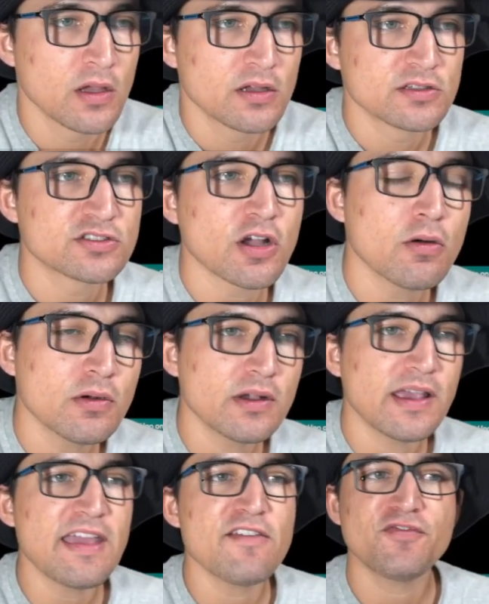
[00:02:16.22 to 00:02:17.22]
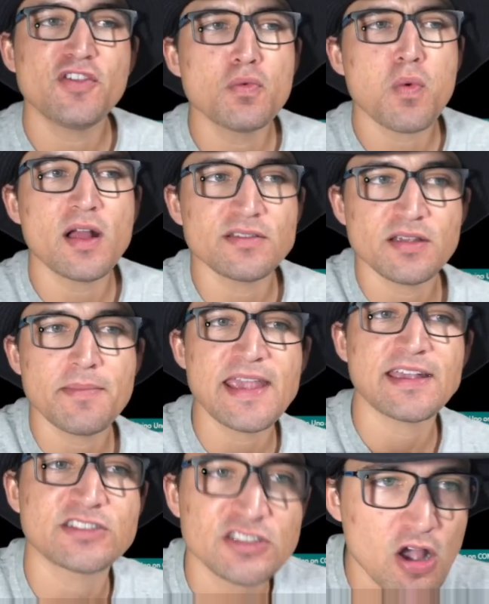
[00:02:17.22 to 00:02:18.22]
So if you want to
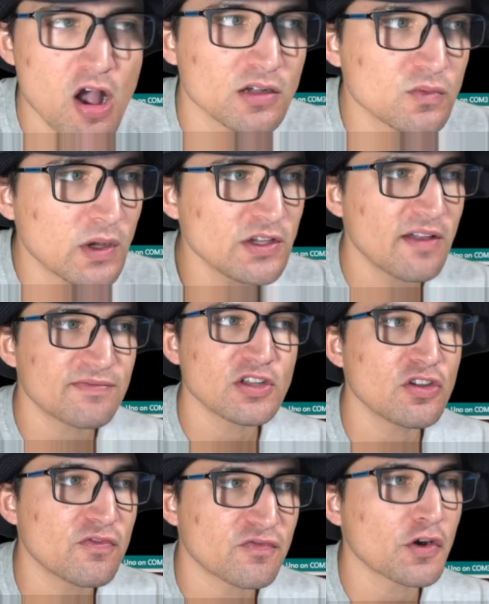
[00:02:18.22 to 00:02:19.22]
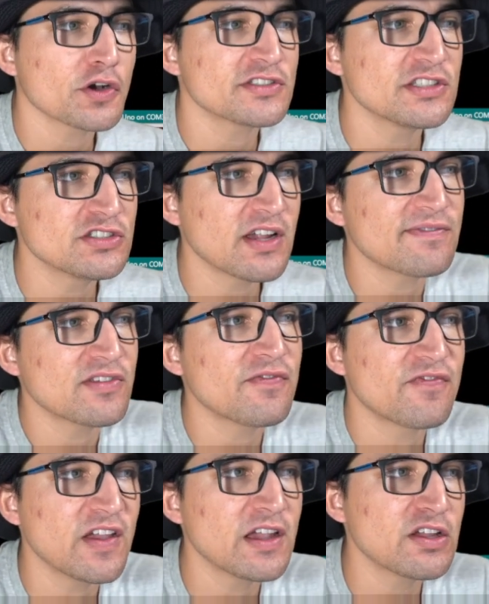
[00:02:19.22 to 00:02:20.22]
make a song, what you have to do first is you have to
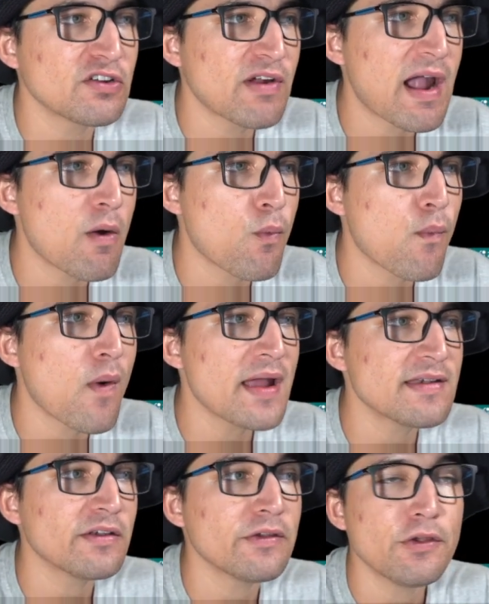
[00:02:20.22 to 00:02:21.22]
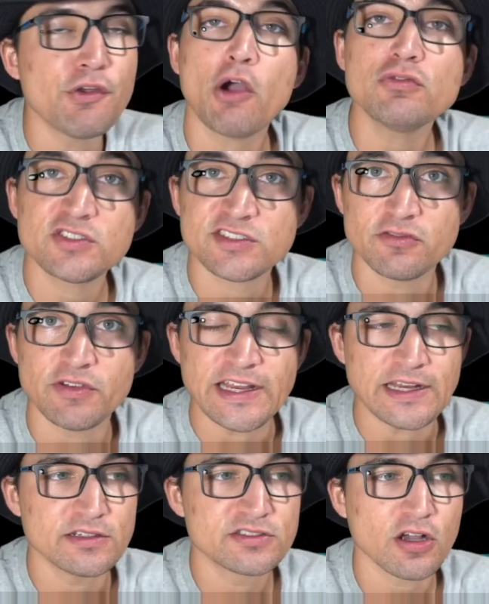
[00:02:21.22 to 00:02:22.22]
figure out what notes you
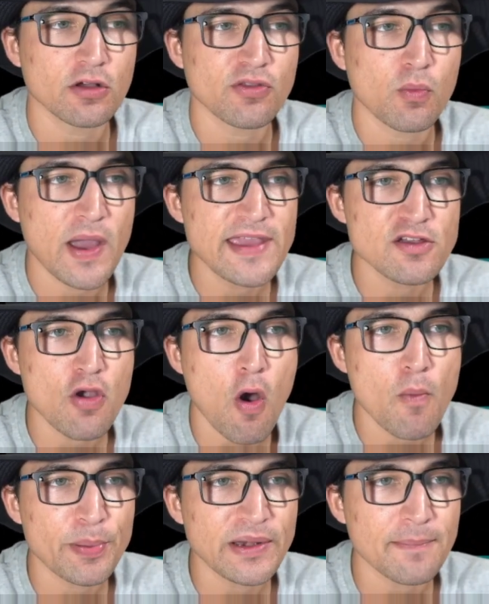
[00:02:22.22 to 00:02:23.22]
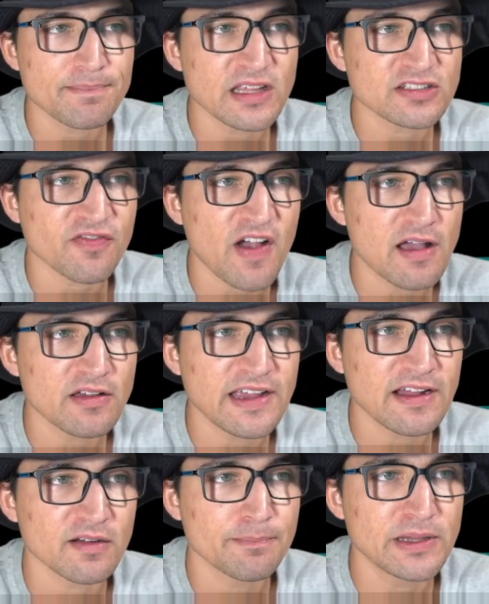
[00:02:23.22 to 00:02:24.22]
need. So the way you open up this file
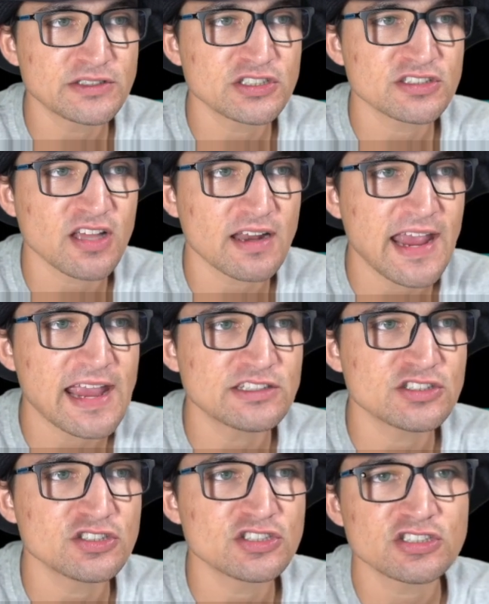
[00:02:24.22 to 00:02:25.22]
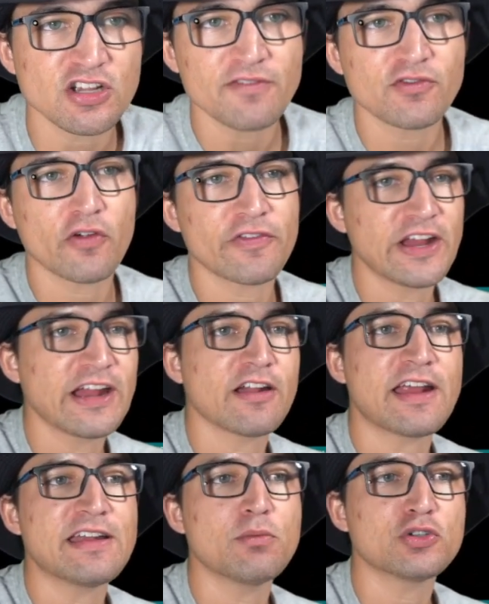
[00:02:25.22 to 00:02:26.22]
here, pitches.h, you just hover over here
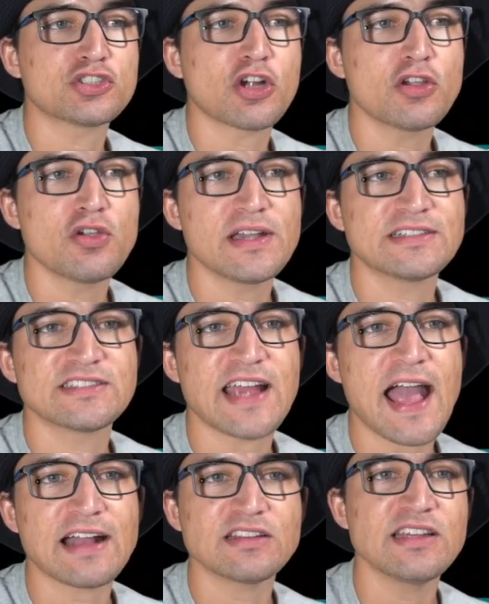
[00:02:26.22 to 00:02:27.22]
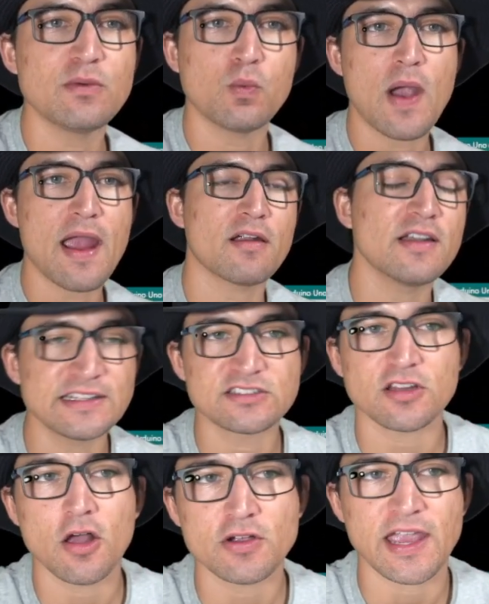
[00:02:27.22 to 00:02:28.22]
and it will show you exactly where it's
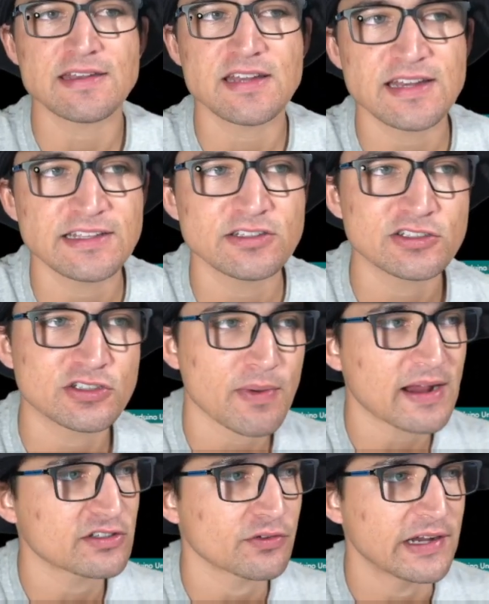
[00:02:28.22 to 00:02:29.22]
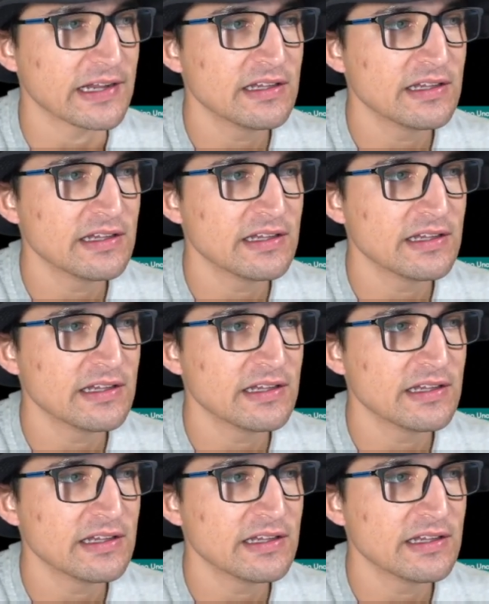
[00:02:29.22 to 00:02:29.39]
located in your directory.